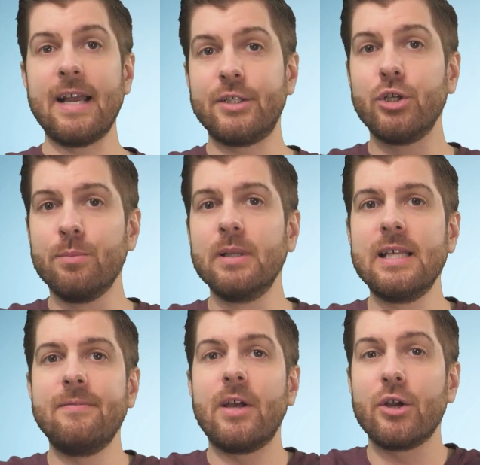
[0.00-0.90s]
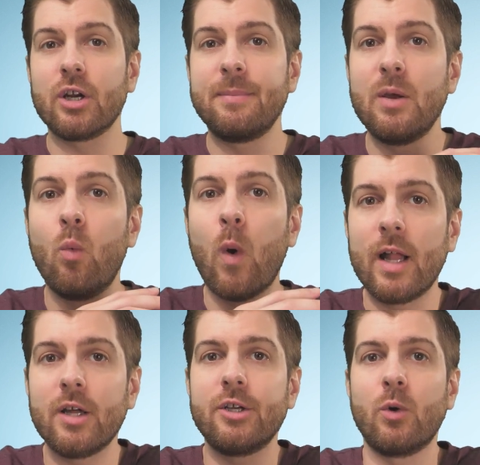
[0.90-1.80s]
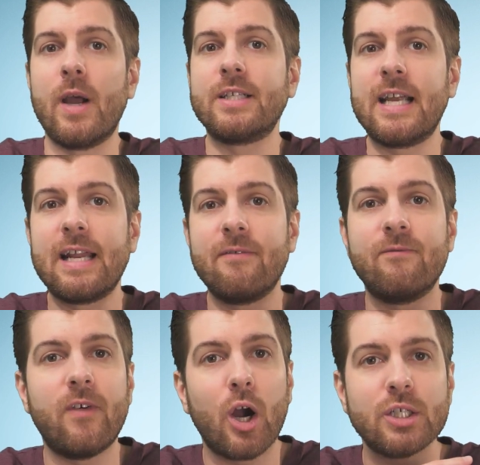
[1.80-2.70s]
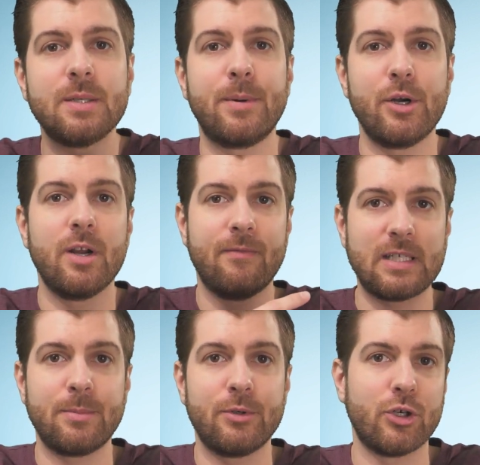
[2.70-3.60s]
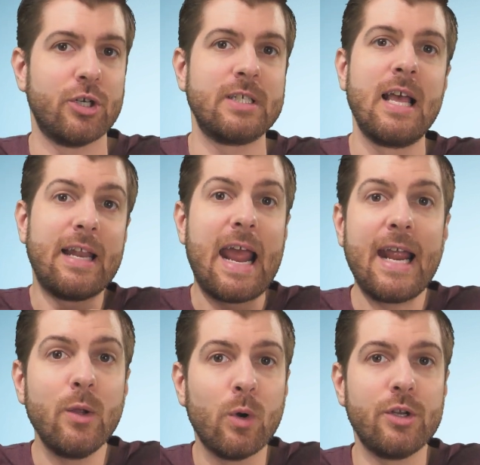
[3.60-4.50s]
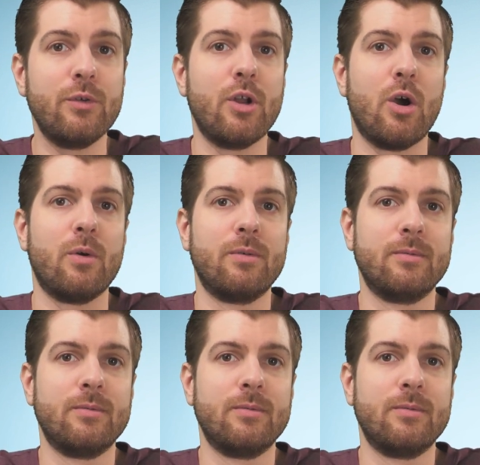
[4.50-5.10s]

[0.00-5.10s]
I do believe that you're gonna be well on your way to getting far superior investment returns than anyone you know,